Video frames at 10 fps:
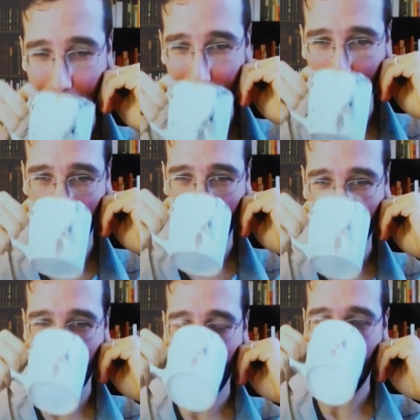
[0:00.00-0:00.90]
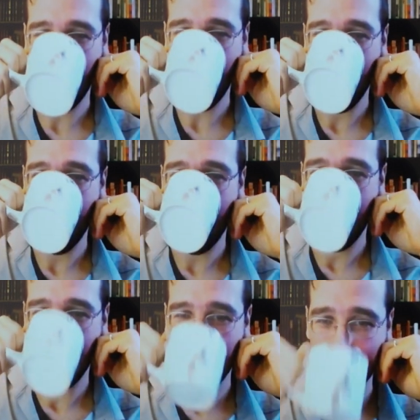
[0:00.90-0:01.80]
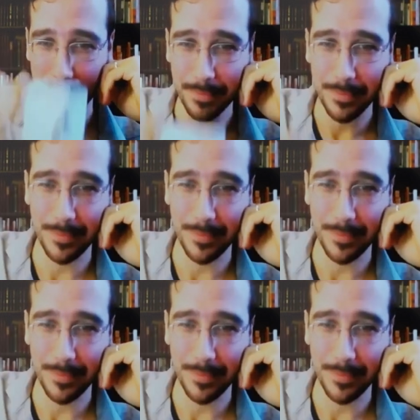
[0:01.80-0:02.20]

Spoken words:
I mean, one of the reasons why I wanted